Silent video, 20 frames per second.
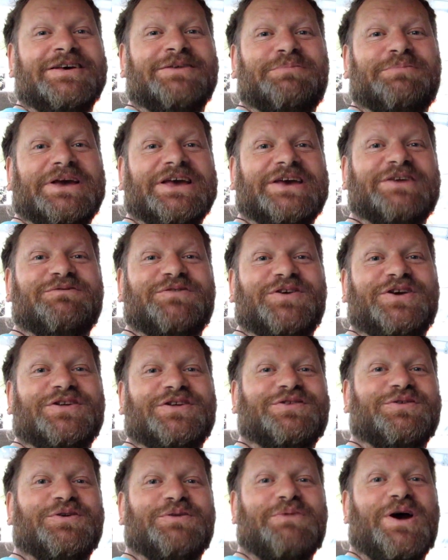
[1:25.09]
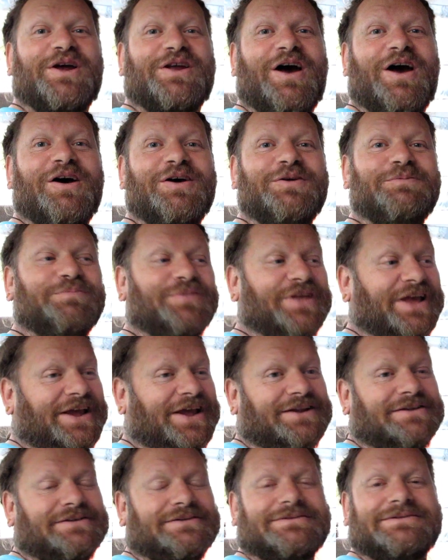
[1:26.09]
being converted to a motorhome,
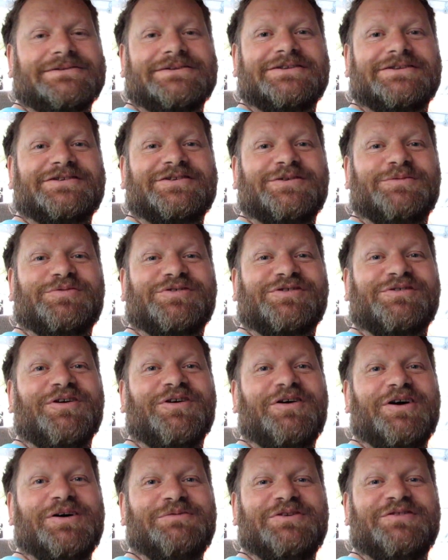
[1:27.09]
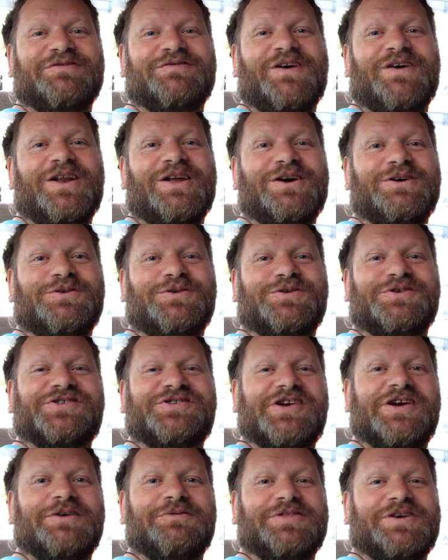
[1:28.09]
then subscribe and follow, or
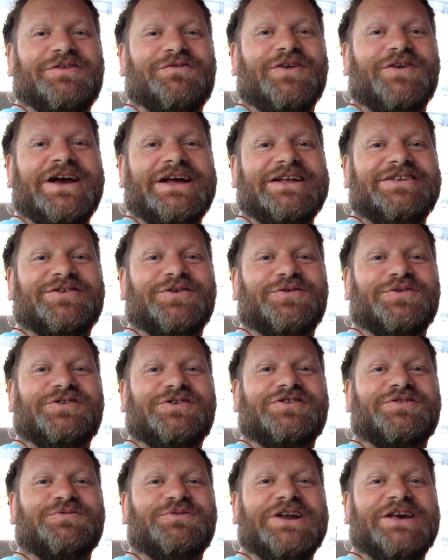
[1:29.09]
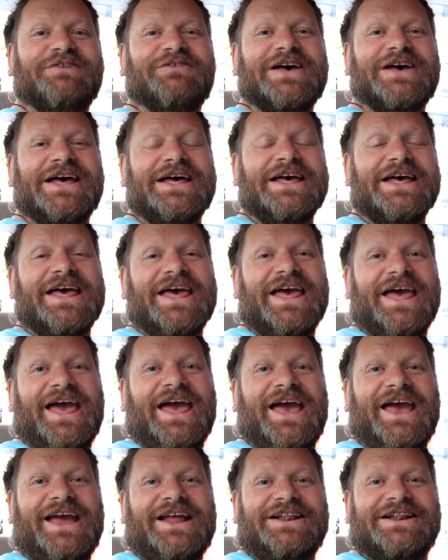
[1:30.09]
share it with your friends, or just whatever,
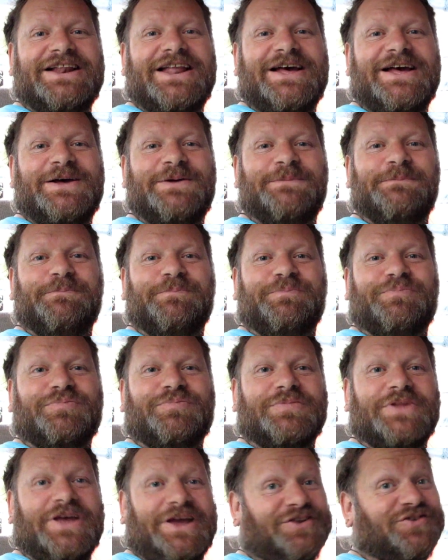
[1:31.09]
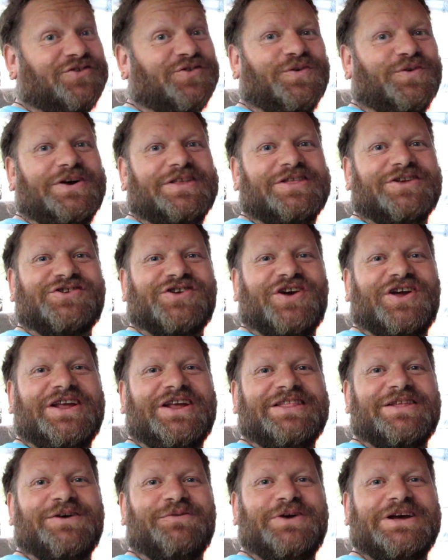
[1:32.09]
and enjoy the
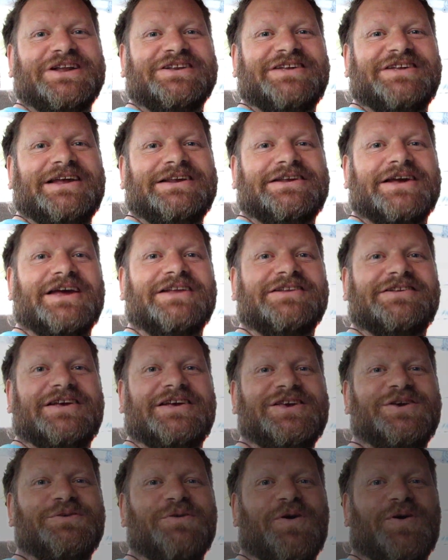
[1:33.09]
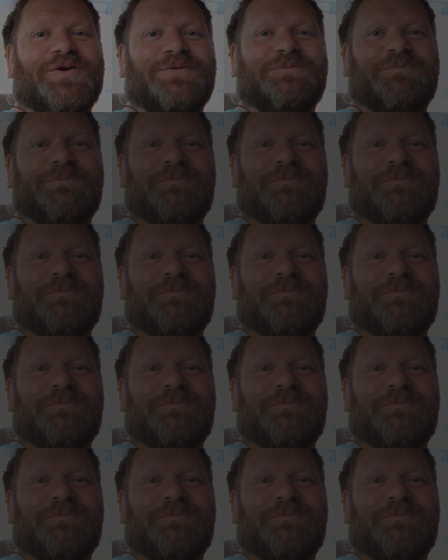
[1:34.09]
journey that we intend to continue on.